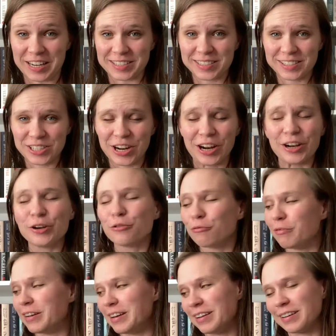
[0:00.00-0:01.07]
start
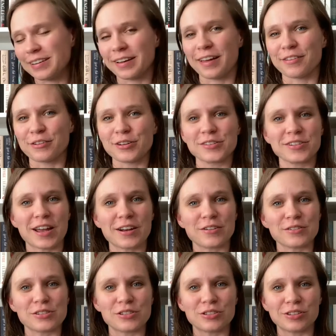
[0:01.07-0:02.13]
reading A Gathering of
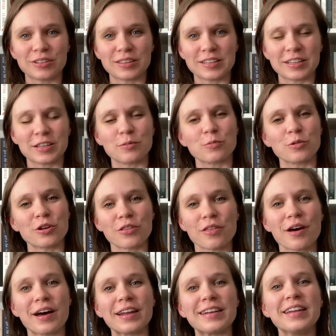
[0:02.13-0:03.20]
Shadows during the
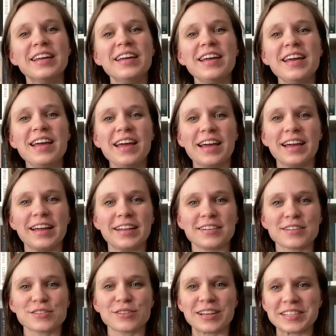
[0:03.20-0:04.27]
Gilmarathon, and
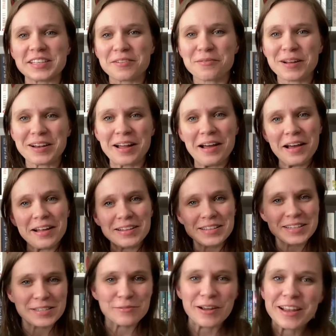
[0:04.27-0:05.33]
so I said, why not? I'll
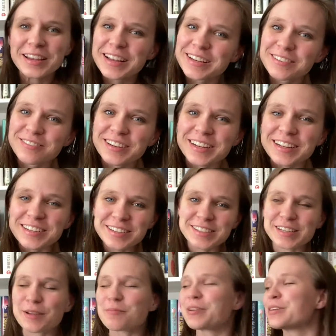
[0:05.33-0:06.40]
just wait and read it in
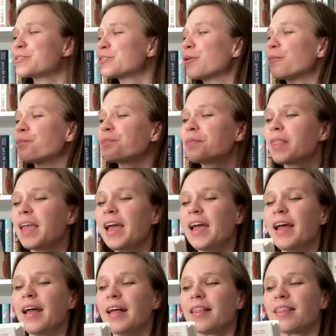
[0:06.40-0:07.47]
December. So
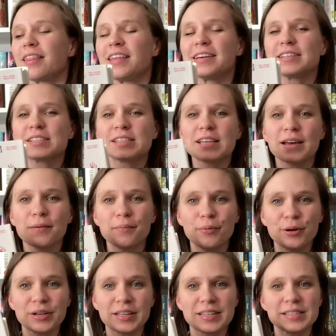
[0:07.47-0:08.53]
this
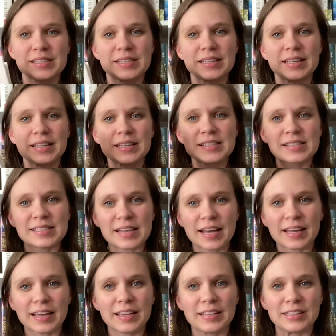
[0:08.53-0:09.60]
book is the
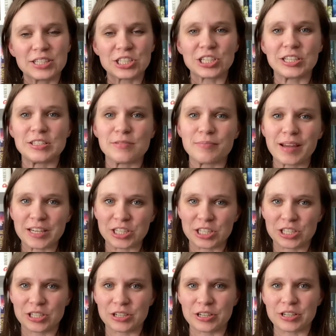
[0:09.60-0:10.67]
second in the Shades of Magic
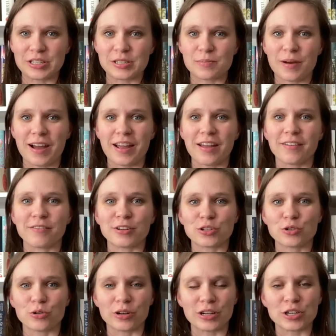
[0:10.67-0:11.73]
series by
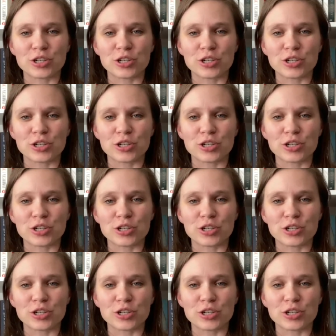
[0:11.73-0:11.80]
Victoria